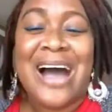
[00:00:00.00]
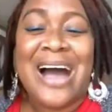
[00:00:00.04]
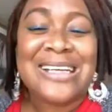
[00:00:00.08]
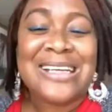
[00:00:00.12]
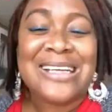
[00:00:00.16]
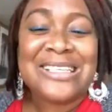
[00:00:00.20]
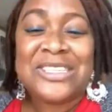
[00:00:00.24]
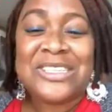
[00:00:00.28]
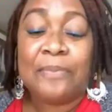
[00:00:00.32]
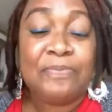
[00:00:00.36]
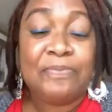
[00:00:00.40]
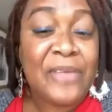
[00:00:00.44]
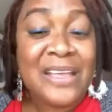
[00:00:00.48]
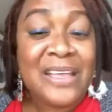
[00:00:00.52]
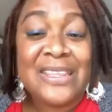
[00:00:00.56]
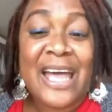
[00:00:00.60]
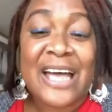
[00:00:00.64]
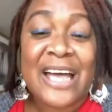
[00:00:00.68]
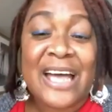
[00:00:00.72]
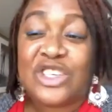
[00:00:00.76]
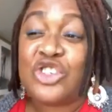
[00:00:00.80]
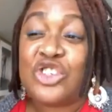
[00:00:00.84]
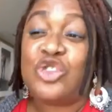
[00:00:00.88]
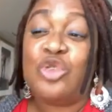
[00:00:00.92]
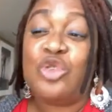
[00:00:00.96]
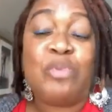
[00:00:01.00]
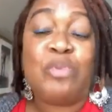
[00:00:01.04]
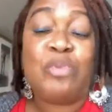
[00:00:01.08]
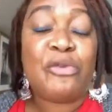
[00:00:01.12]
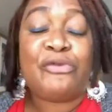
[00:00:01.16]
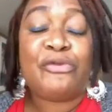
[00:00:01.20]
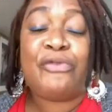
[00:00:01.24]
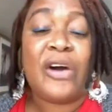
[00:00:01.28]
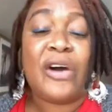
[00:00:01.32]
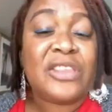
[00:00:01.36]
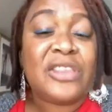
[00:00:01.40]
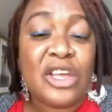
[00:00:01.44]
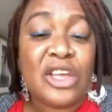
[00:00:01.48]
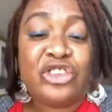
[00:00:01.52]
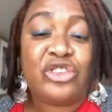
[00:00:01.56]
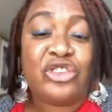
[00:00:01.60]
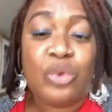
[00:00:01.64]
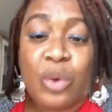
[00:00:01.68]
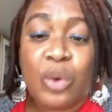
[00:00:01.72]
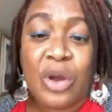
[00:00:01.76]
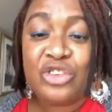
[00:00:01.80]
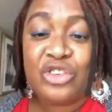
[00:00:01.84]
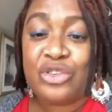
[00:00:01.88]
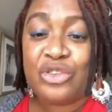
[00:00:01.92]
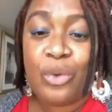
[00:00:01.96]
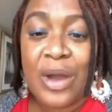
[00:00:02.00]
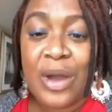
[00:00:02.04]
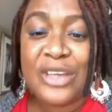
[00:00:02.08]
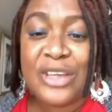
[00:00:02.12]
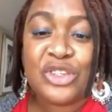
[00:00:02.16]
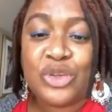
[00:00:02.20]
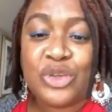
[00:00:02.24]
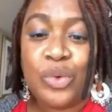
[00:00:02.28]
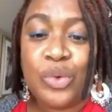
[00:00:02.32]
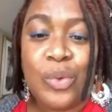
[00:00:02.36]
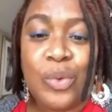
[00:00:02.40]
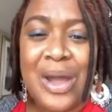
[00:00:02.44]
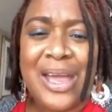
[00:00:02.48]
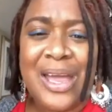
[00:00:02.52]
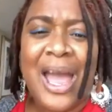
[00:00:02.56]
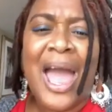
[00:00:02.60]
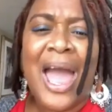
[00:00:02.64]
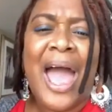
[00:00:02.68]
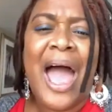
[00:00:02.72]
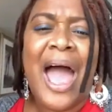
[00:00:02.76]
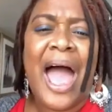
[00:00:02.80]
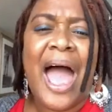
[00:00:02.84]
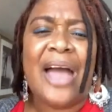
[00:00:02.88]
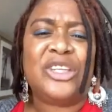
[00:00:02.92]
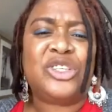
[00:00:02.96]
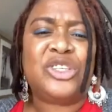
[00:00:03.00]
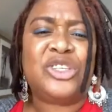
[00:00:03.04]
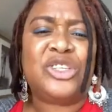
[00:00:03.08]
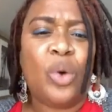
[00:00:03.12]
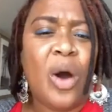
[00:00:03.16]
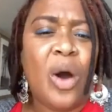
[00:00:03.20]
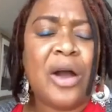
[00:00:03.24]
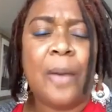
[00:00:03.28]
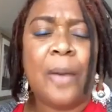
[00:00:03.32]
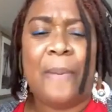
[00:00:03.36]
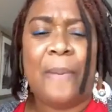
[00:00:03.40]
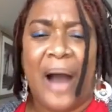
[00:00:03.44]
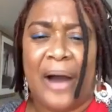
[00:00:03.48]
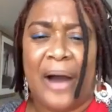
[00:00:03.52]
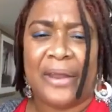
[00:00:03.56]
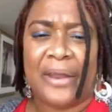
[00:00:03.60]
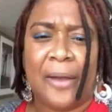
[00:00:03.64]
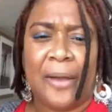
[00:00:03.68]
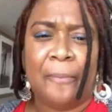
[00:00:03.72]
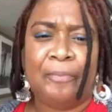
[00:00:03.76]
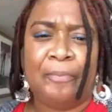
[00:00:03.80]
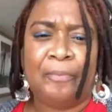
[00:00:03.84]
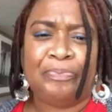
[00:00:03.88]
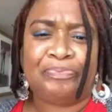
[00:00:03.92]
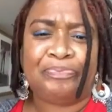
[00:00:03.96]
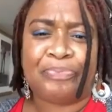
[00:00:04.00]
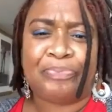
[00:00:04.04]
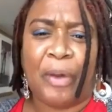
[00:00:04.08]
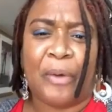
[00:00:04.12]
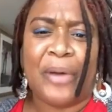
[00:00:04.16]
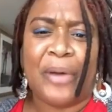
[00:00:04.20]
find something that's super fun that you enjoy doing and talk about it.